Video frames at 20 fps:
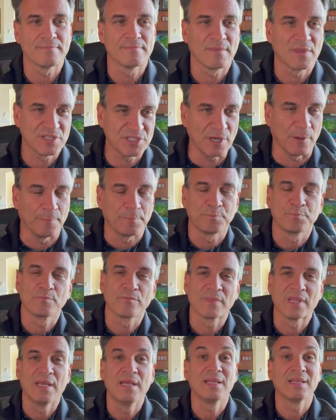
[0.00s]
So
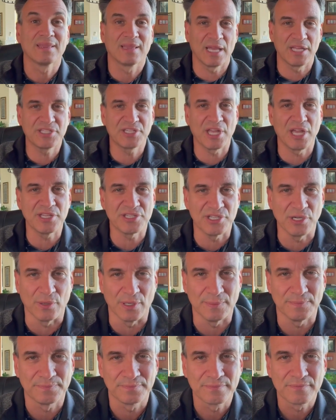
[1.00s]
let's get to it.